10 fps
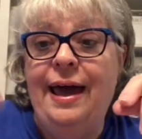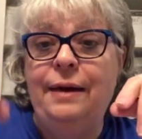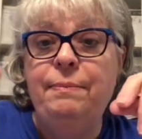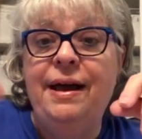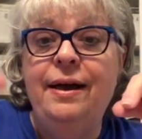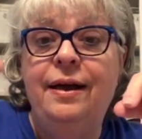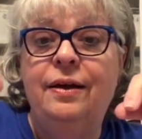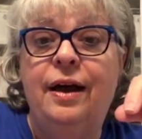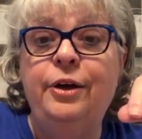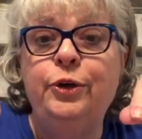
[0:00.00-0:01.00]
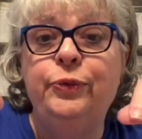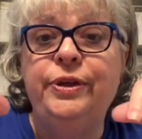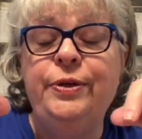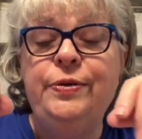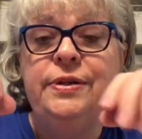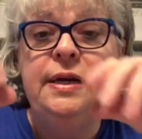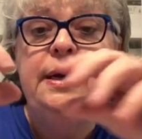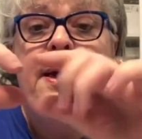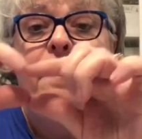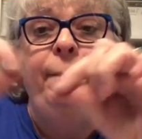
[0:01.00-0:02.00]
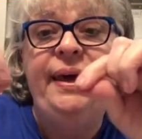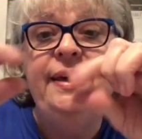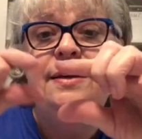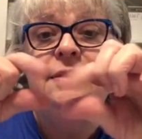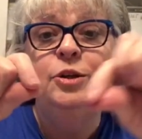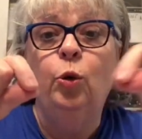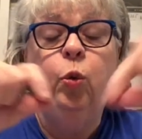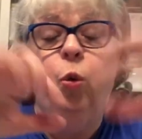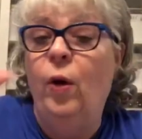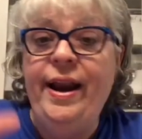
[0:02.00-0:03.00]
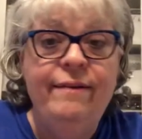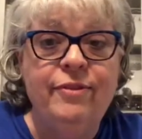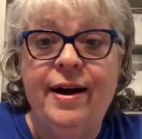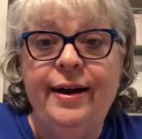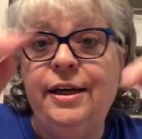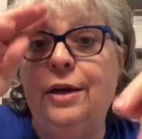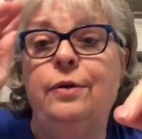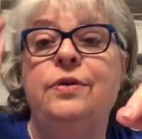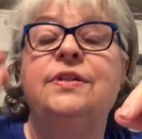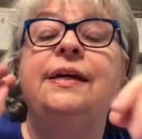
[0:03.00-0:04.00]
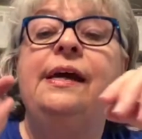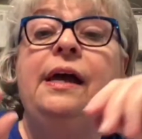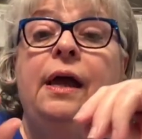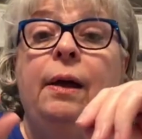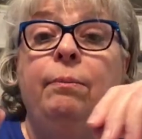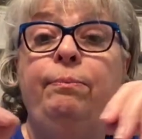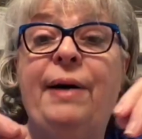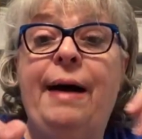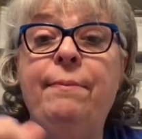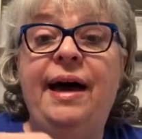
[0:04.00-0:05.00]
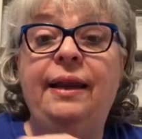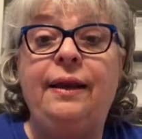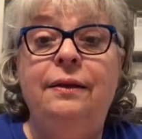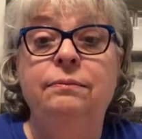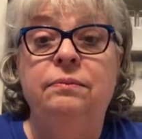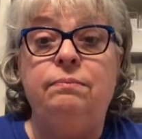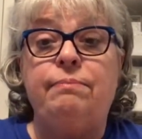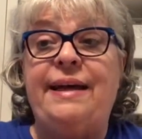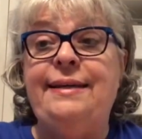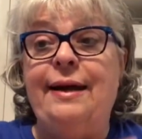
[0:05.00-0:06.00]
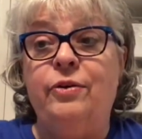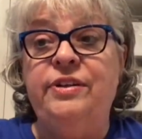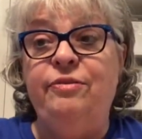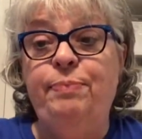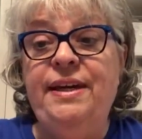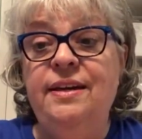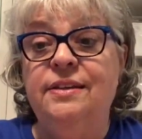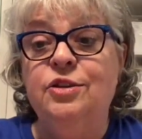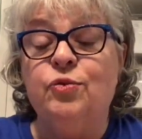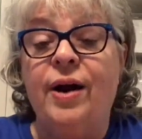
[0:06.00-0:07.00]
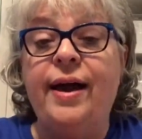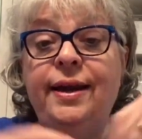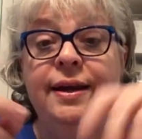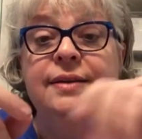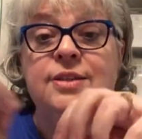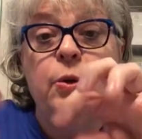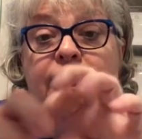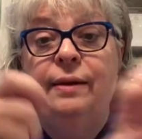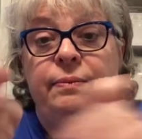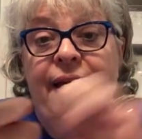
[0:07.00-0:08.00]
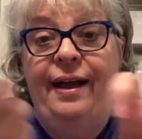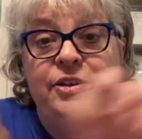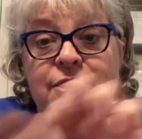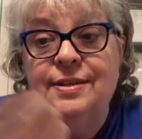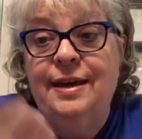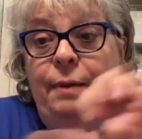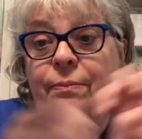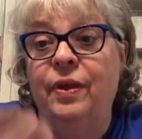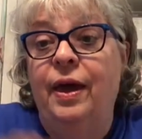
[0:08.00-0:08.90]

my underoos pinned to whatever I used by my decorative pins, right? So I just kept